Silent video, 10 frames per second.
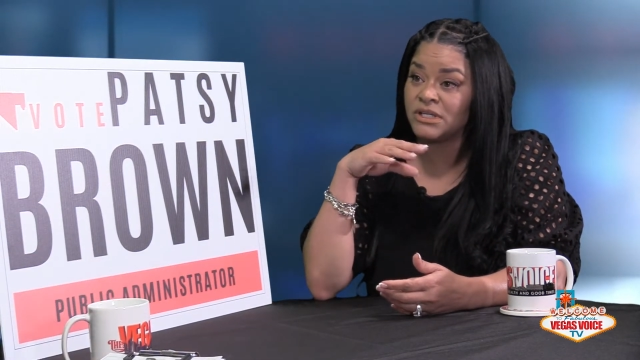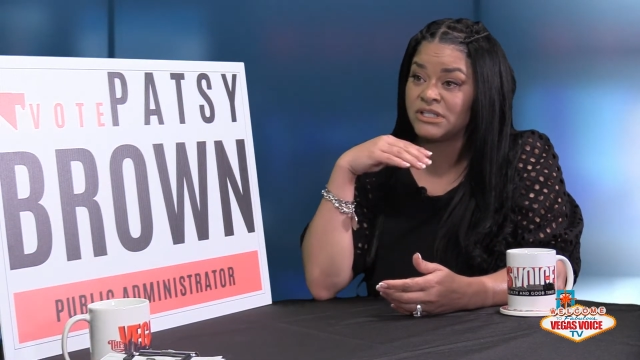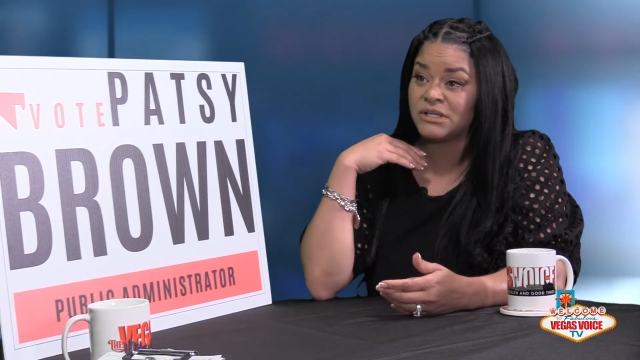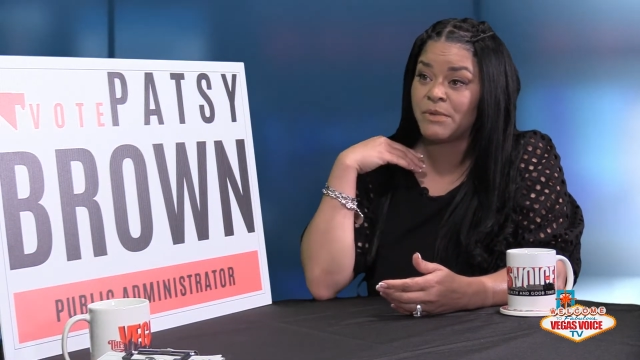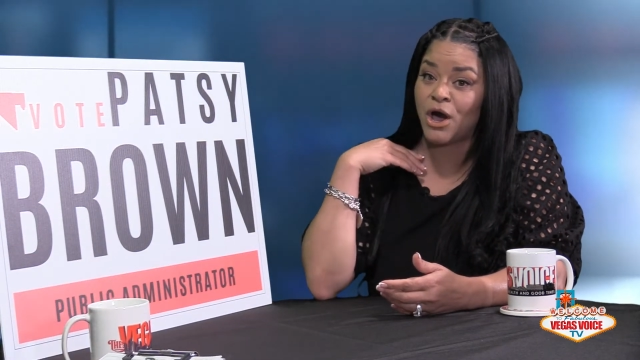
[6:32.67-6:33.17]

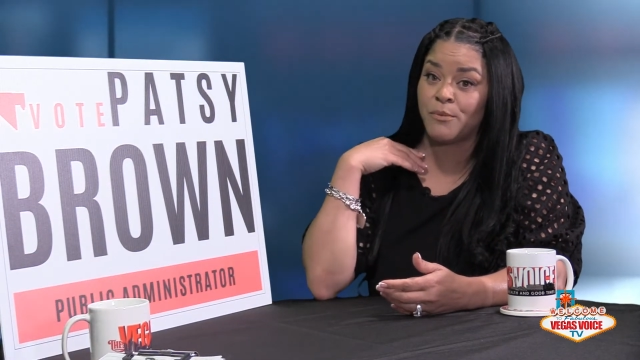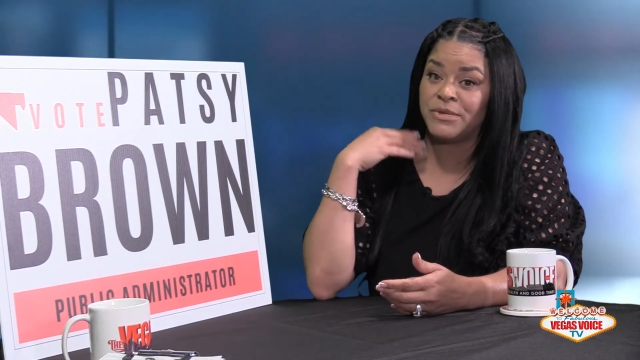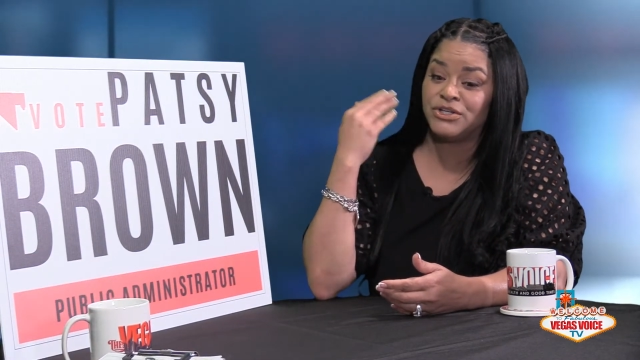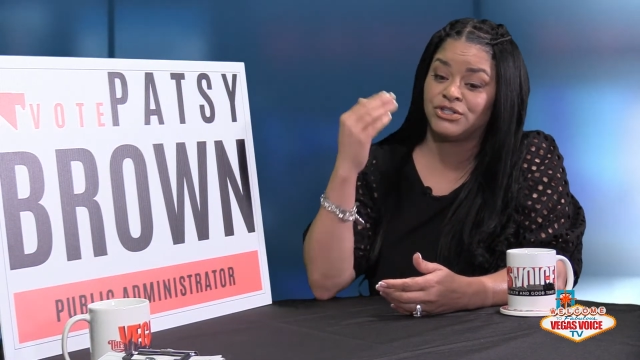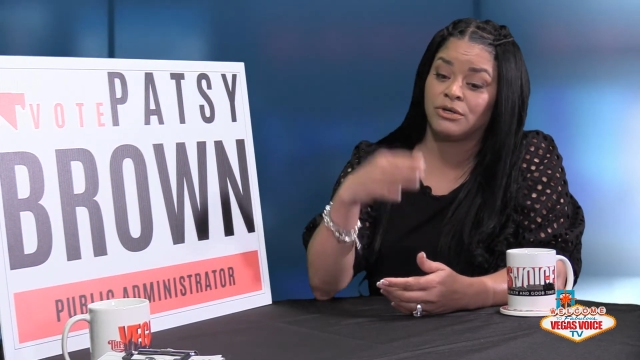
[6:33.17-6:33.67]
It's about
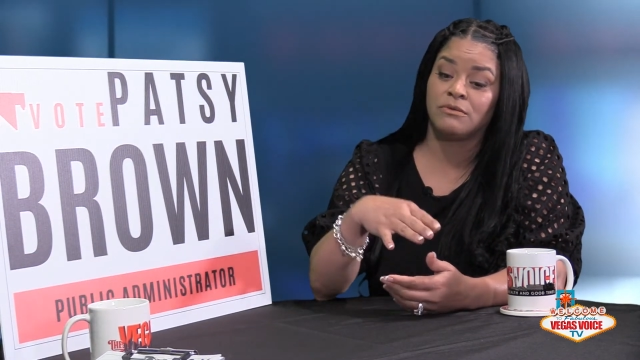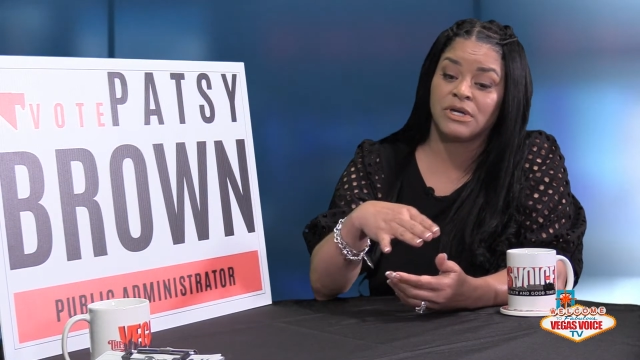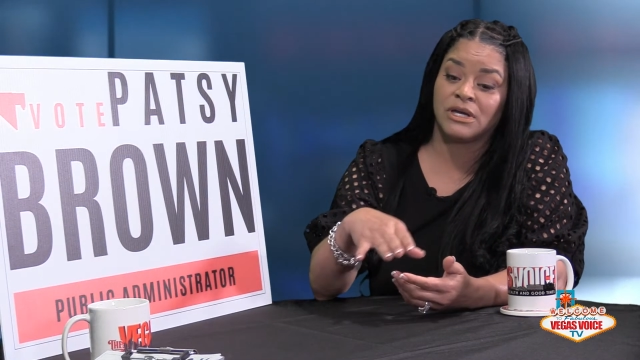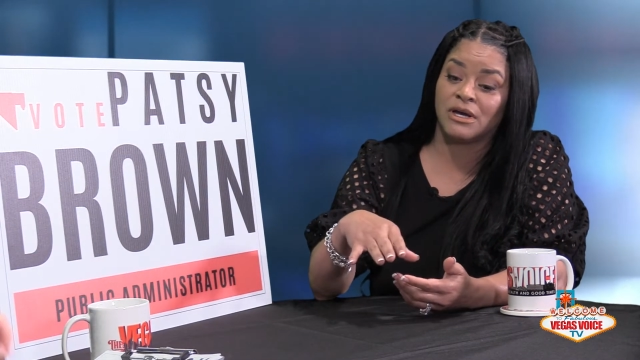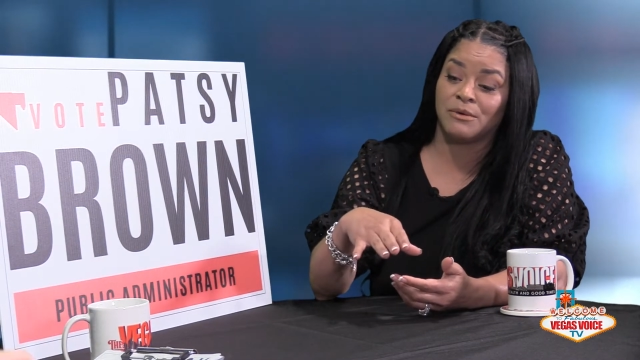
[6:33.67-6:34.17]
me
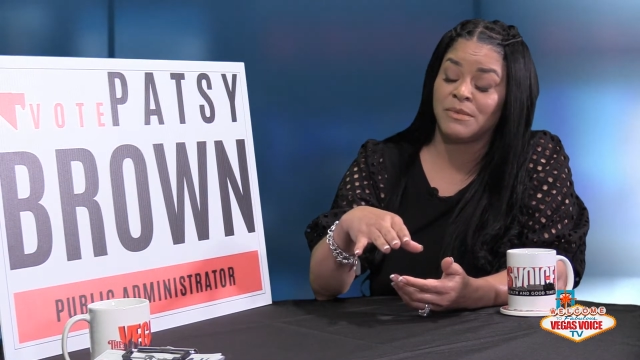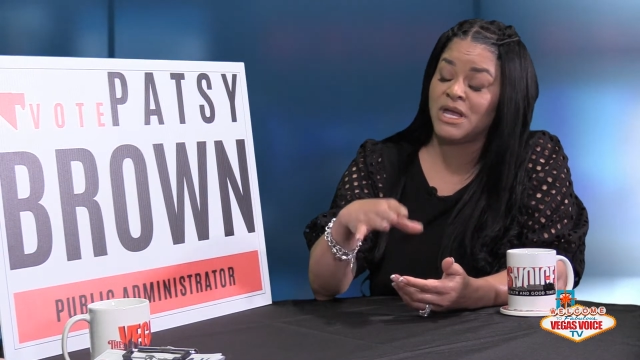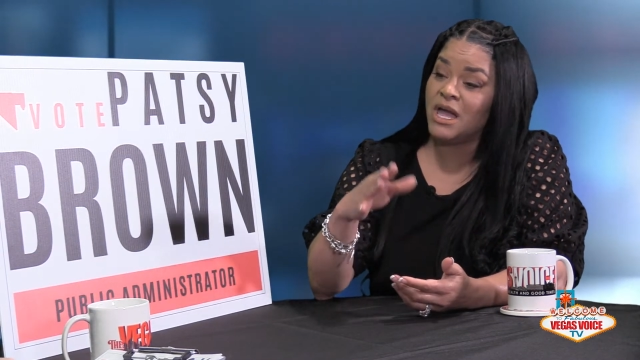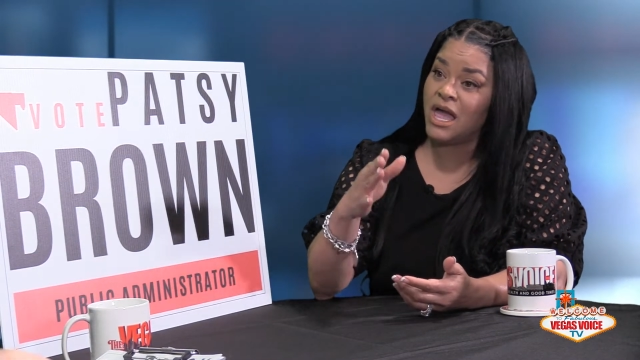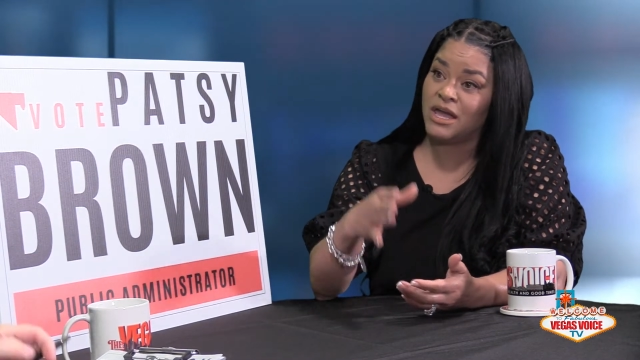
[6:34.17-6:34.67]
showing up
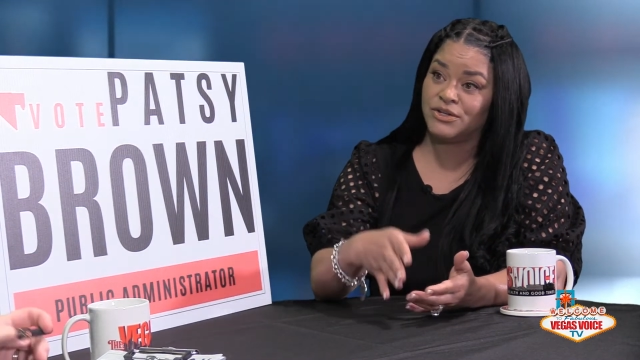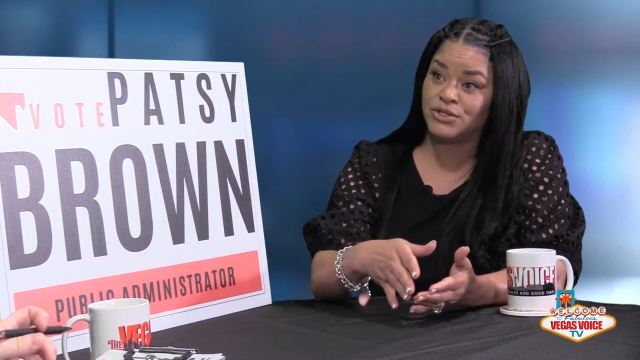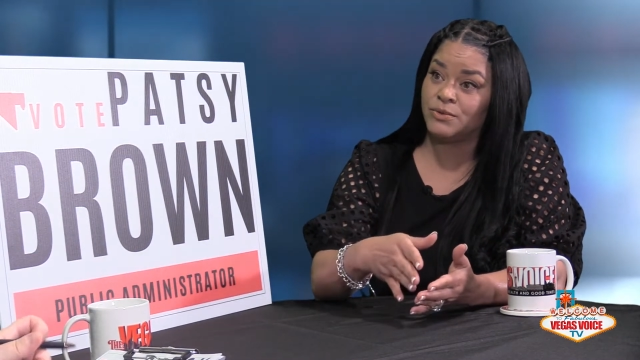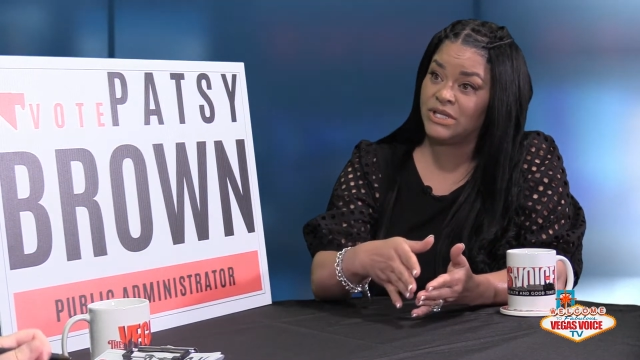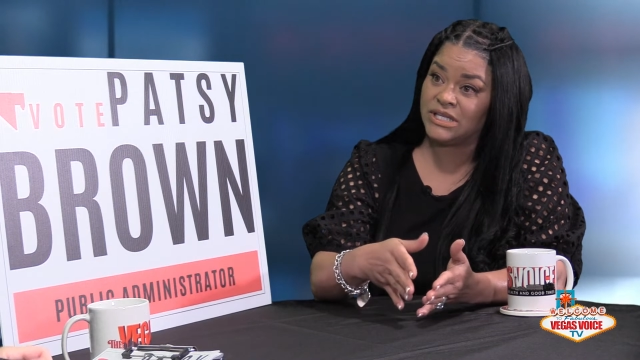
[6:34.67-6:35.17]
and
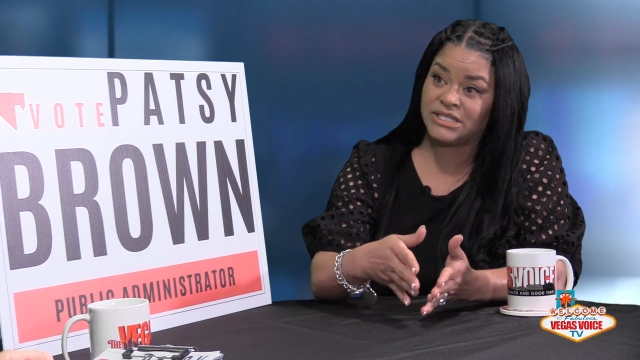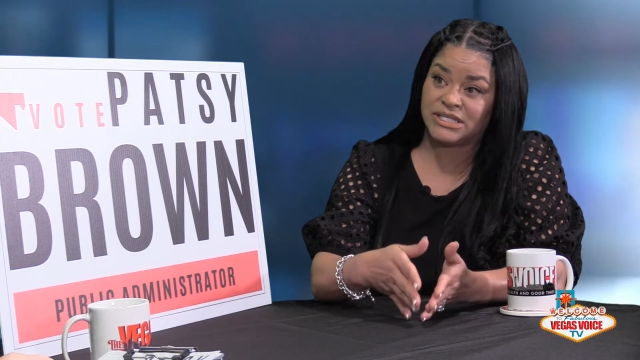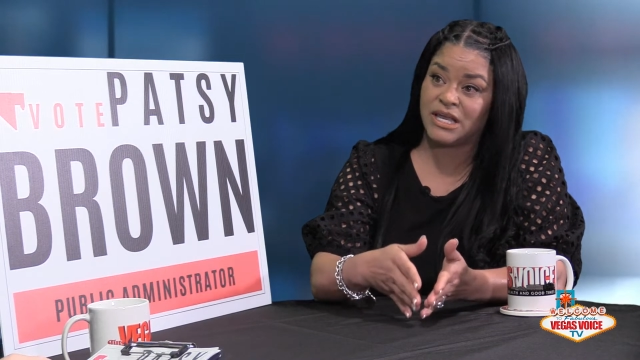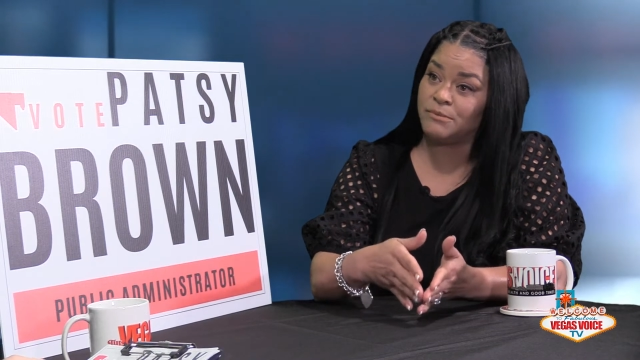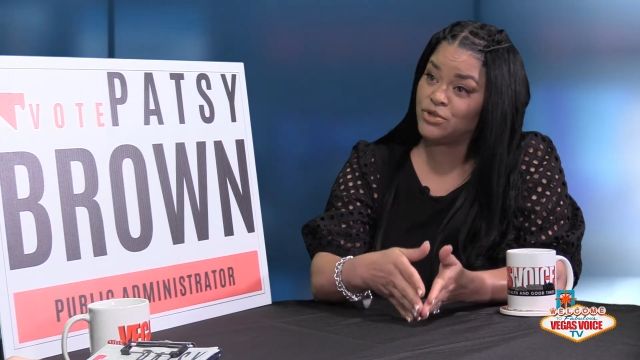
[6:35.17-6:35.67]
doing the
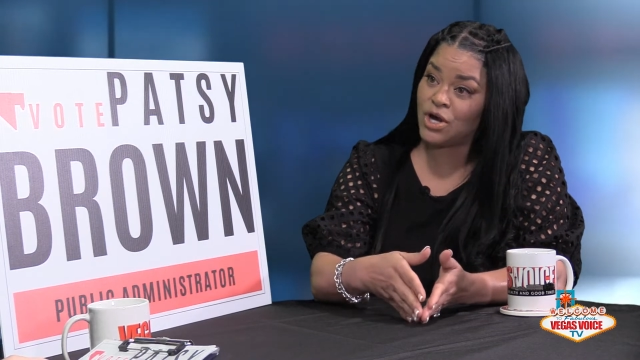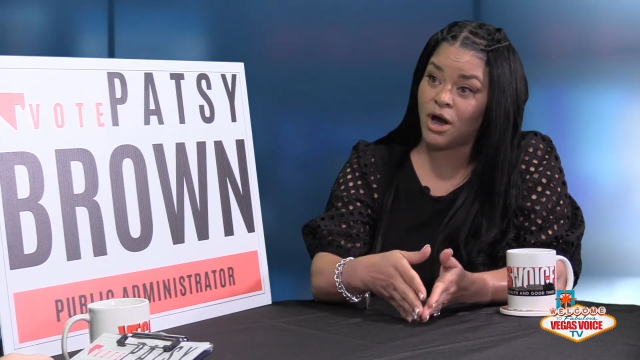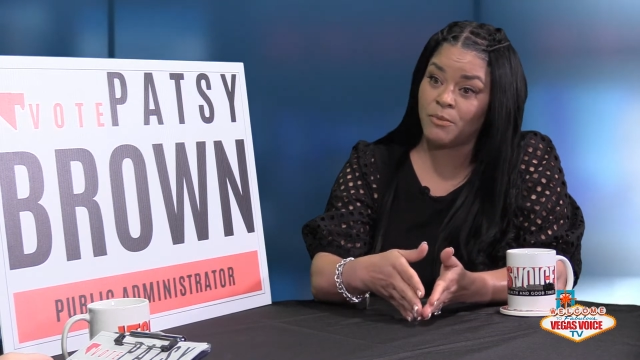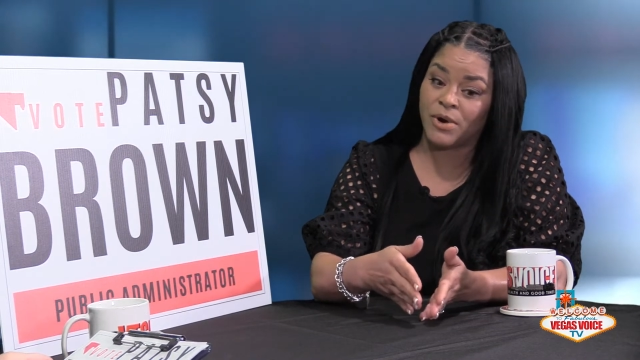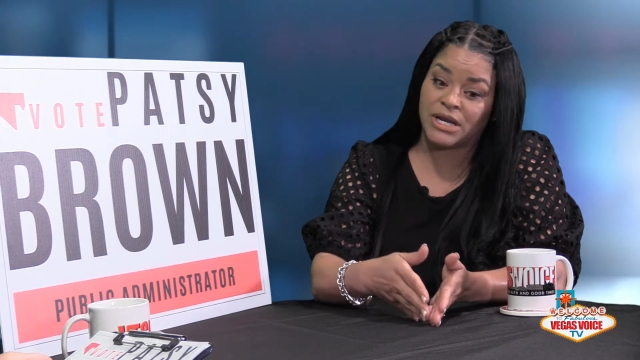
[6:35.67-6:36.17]
same
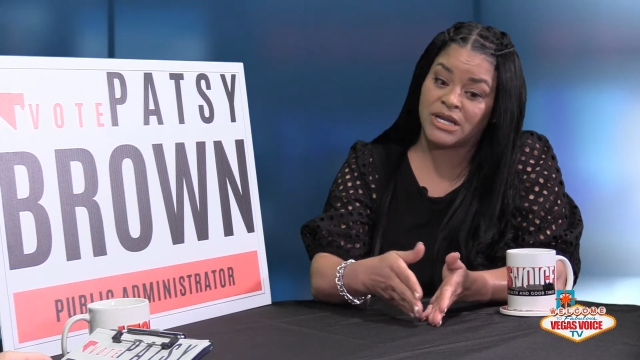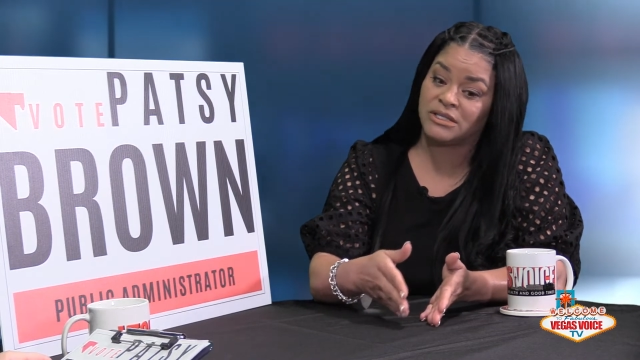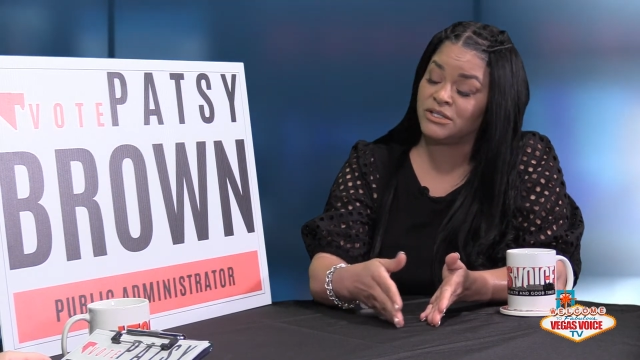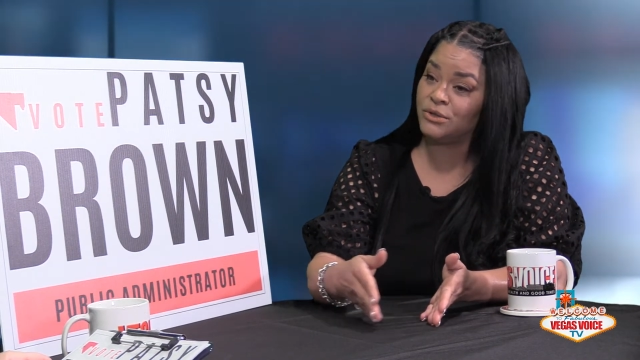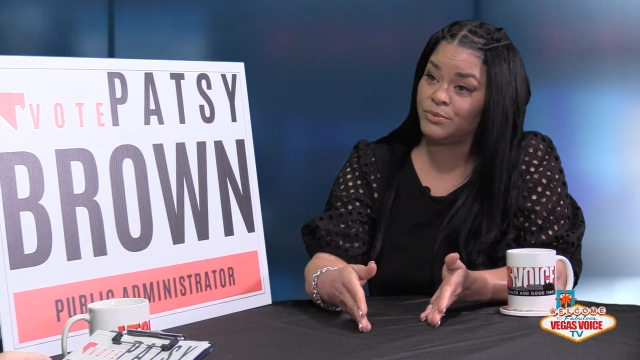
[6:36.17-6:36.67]
job right
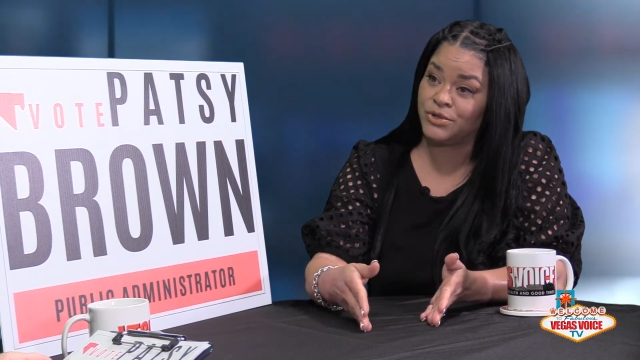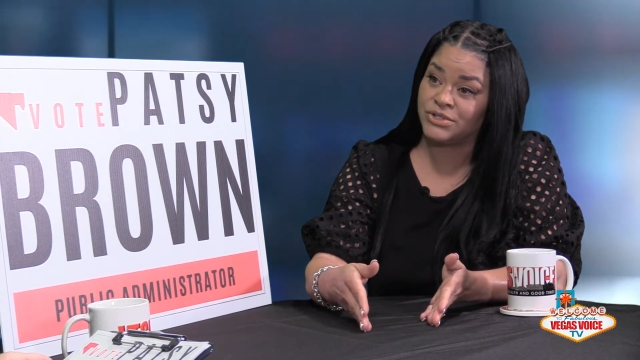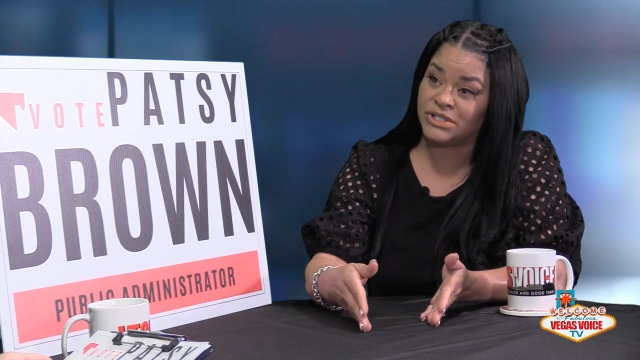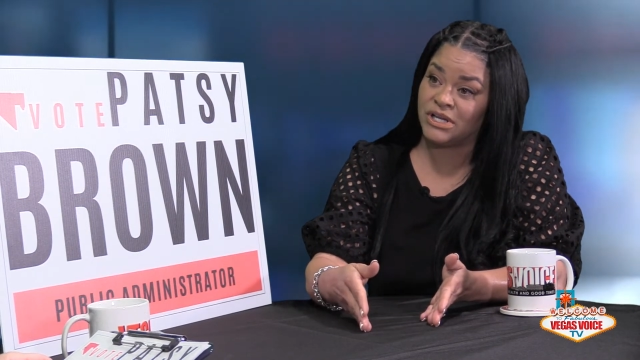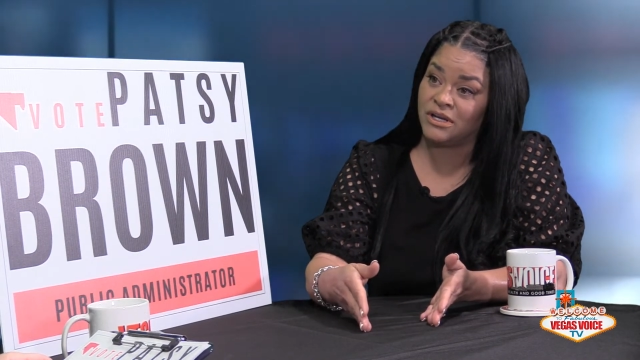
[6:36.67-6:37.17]
next to the
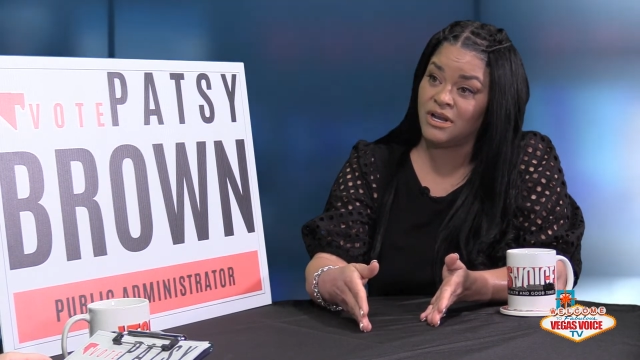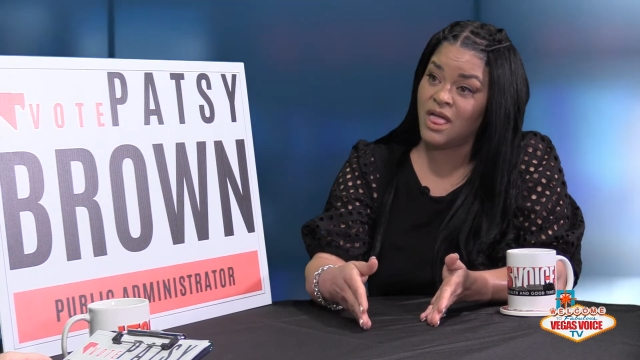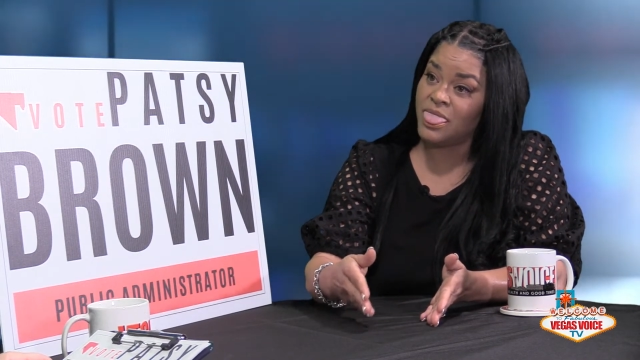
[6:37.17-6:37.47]
person